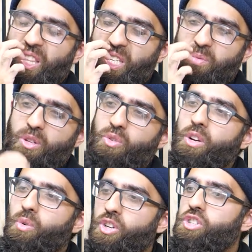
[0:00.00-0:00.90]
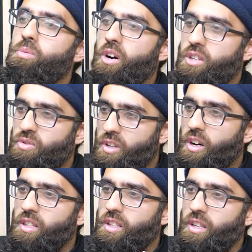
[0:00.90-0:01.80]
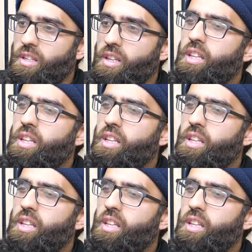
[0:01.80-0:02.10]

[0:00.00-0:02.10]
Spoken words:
there's been great question marks regarding that.